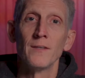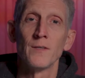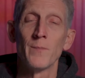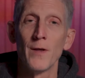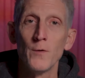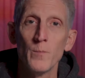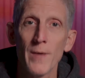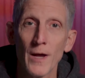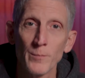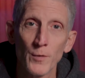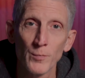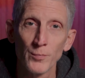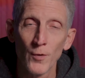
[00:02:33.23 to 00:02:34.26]
to my new
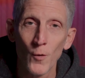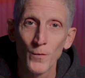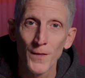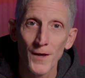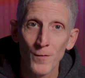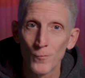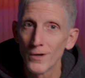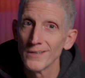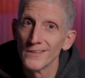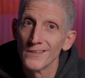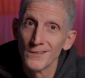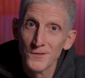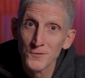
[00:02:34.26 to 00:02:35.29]
MacBook Pro with the M1.
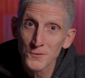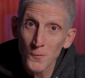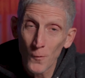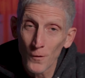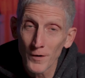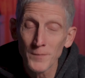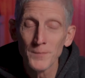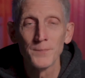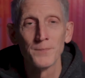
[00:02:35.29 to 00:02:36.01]
Score!